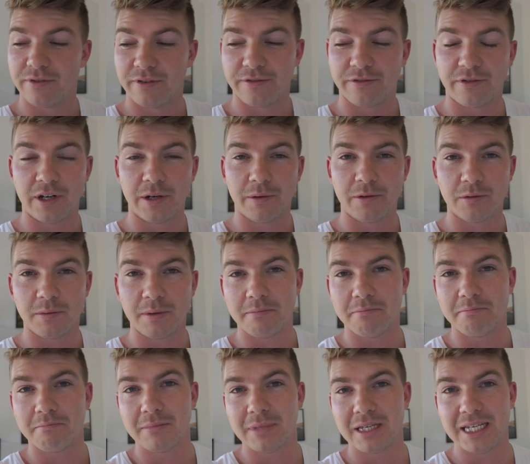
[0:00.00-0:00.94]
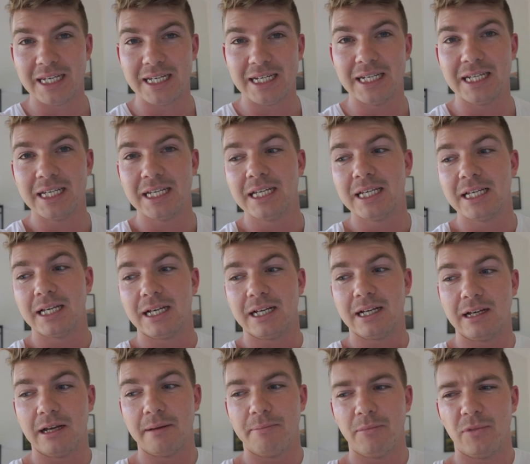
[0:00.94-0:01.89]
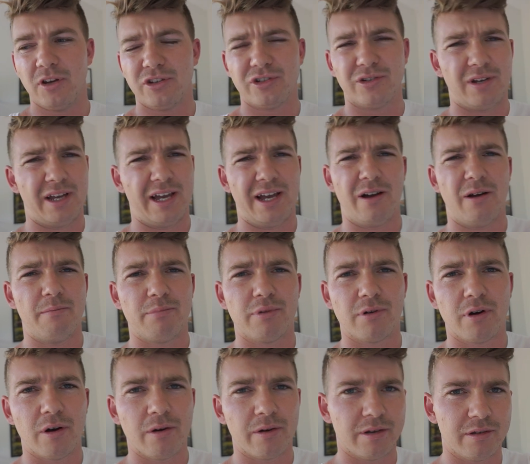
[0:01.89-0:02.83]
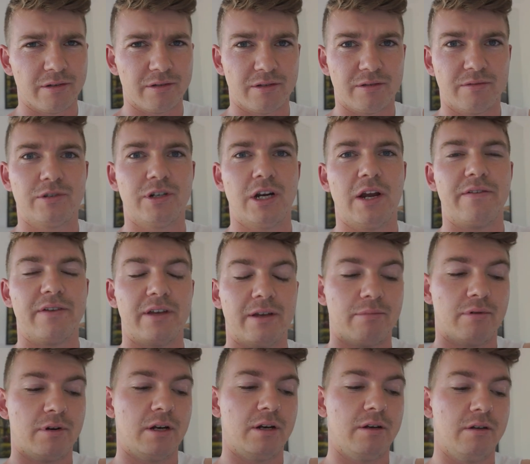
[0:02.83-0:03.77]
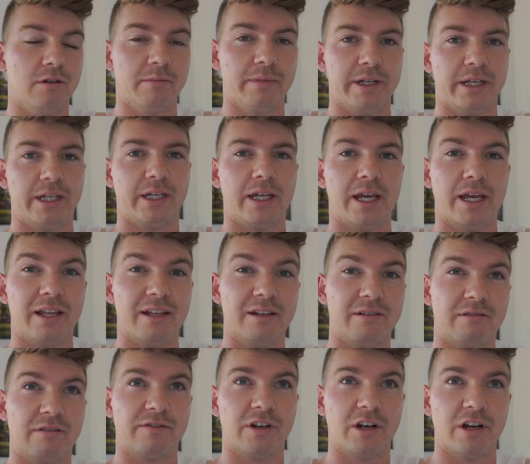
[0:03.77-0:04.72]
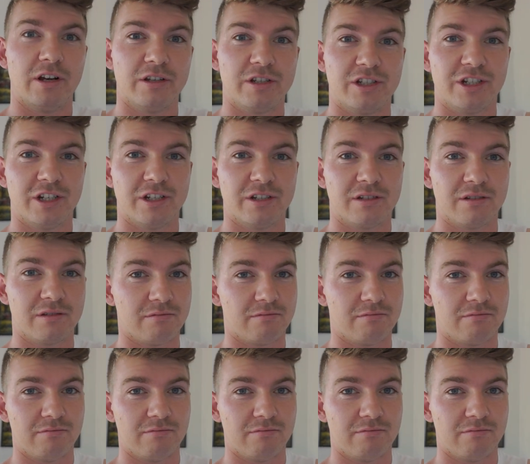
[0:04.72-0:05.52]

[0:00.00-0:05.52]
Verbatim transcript: for free which would be mean. Uh, I'm not sure how it broke. I was driving it pretty normally and reverse just